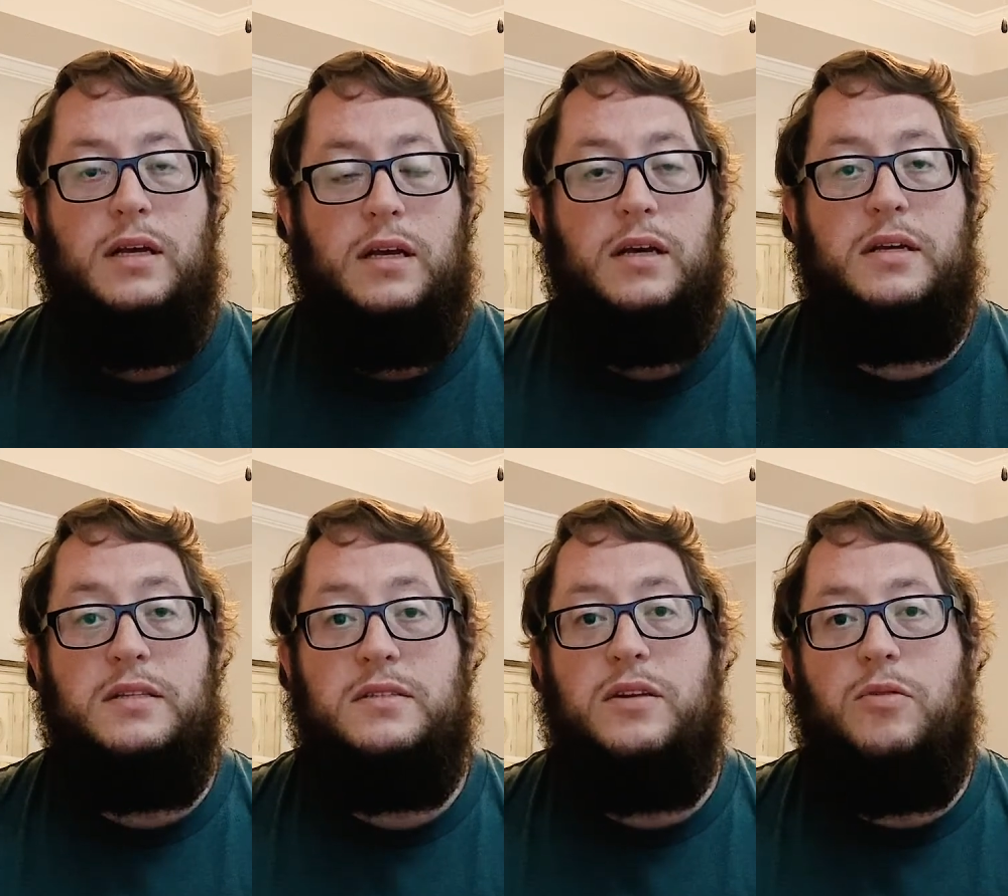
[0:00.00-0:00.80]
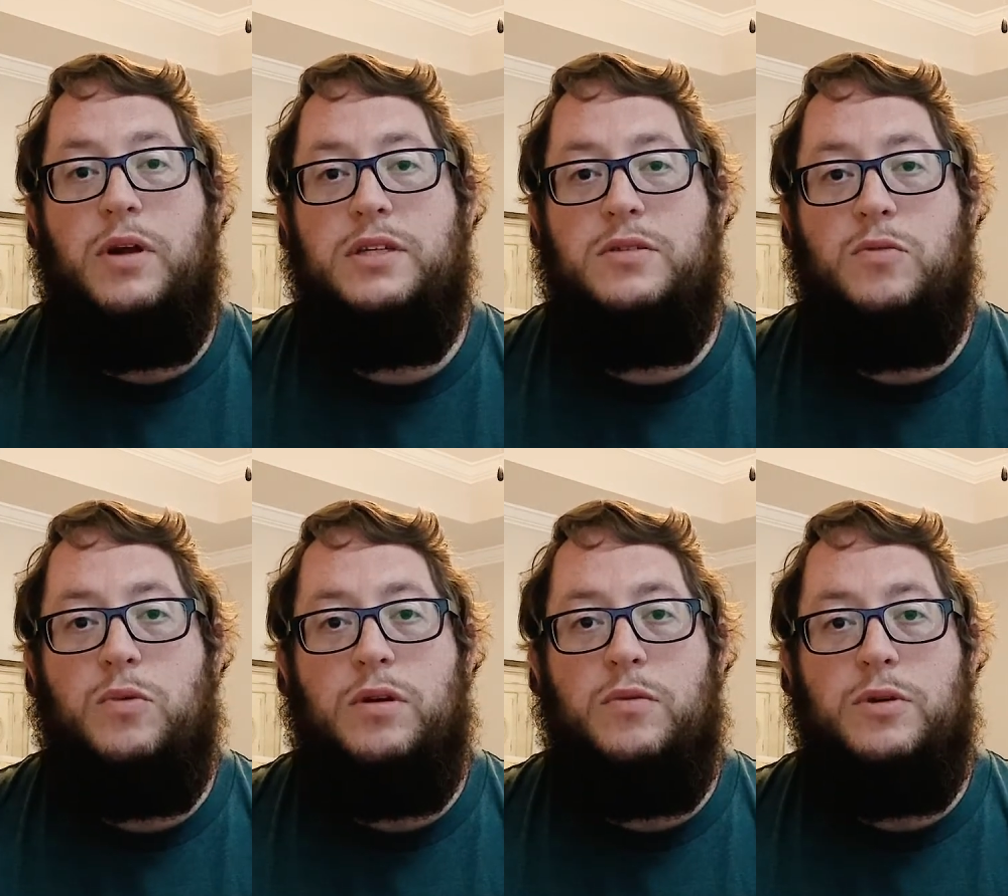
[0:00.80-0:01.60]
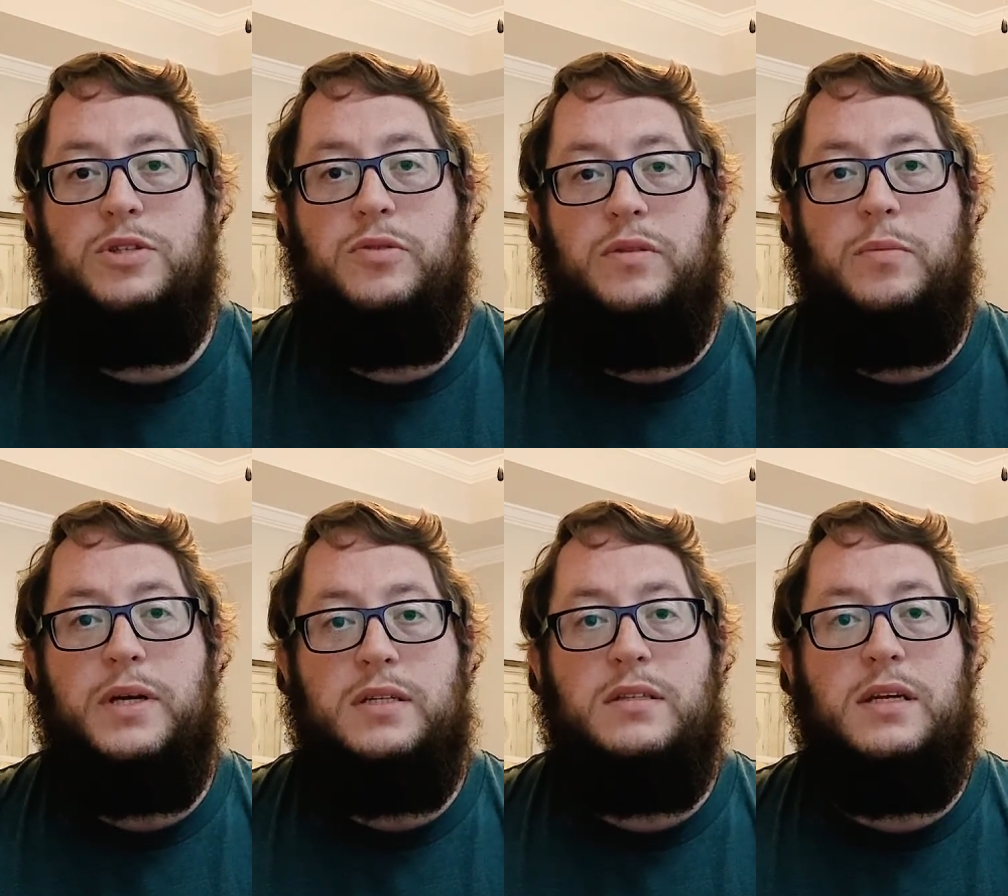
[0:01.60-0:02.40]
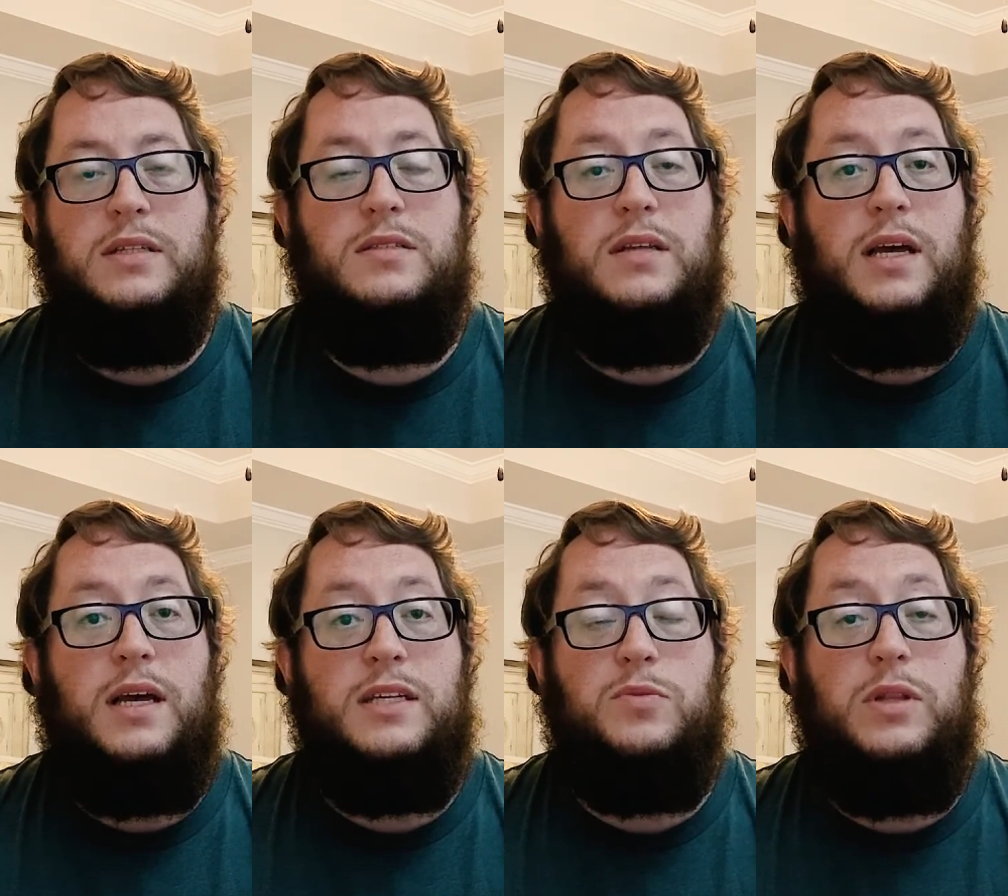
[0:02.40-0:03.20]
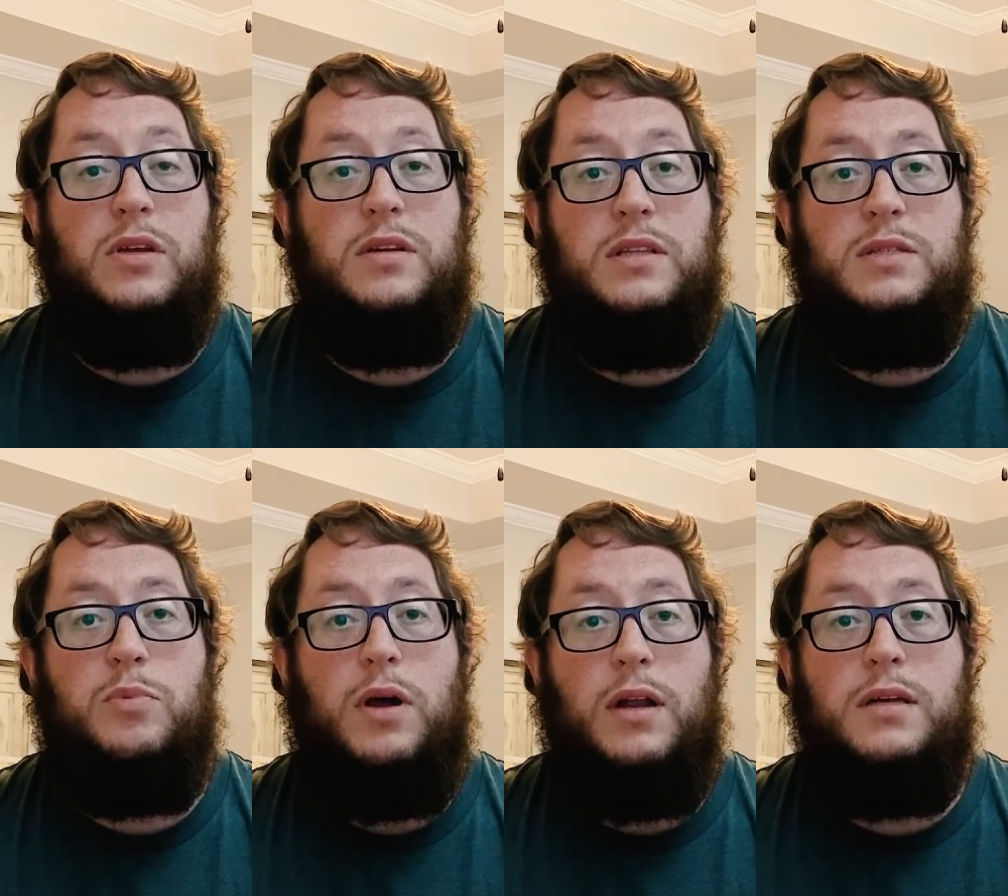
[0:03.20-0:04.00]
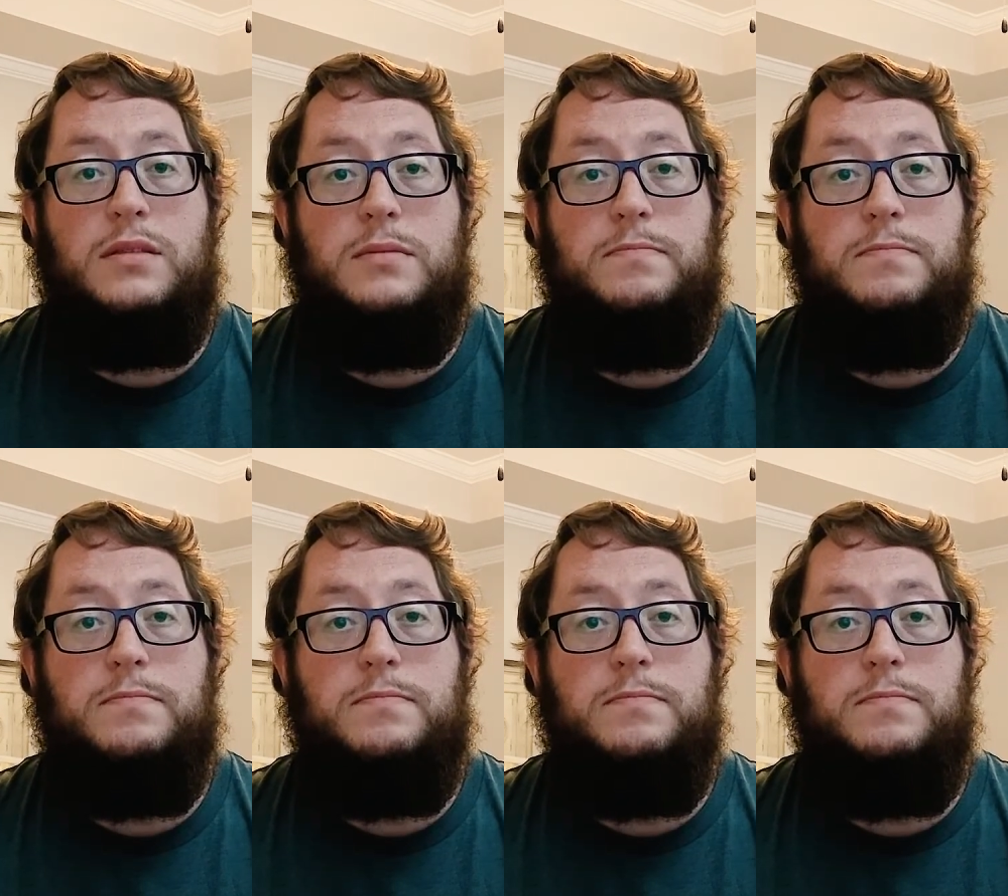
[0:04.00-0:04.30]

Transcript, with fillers: uh, consideration were, were two of the biggest things uh, as we looked at these products.